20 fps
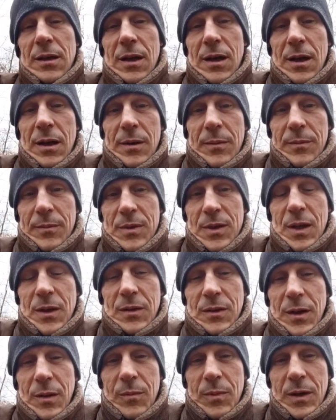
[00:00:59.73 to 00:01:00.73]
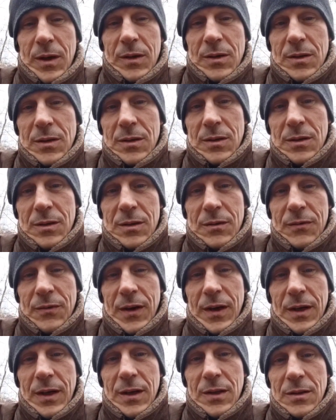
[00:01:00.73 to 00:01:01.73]
Um, Southern Time Productions
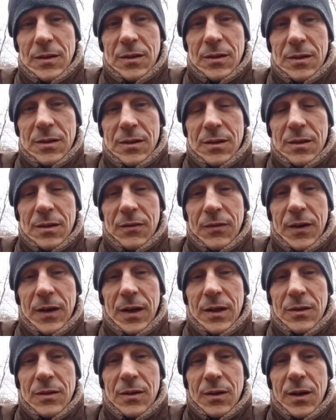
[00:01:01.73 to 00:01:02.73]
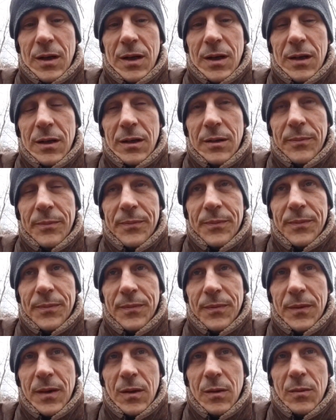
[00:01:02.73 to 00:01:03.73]
finance financial guy,
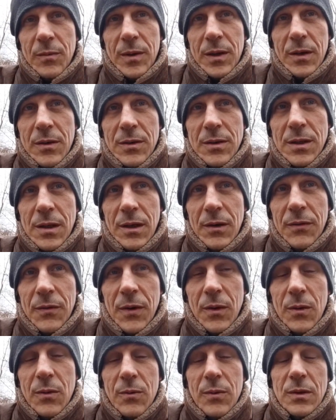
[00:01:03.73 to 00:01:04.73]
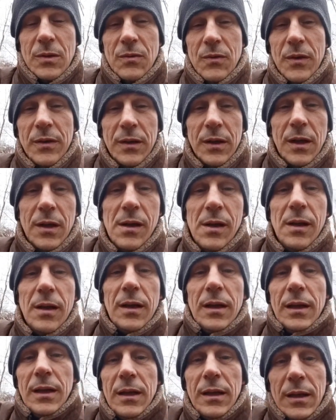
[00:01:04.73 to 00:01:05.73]
who'll our CFO once funded,
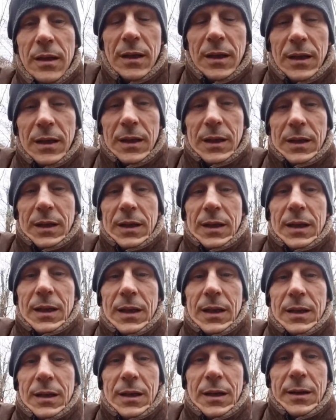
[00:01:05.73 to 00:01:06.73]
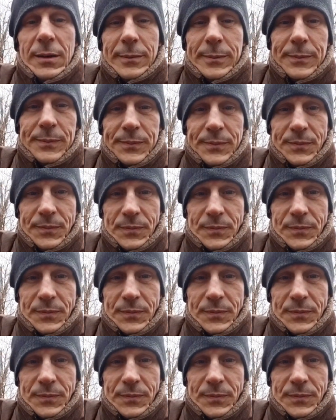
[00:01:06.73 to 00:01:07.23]
and um,